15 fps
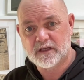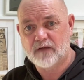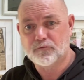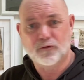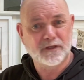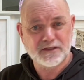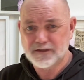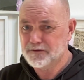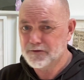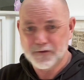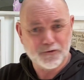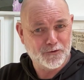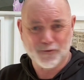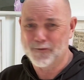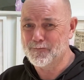Everyone, listen,
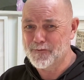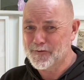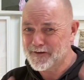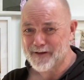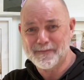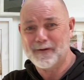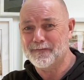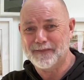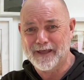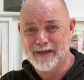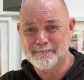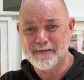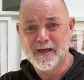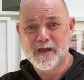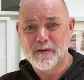don't worry about them,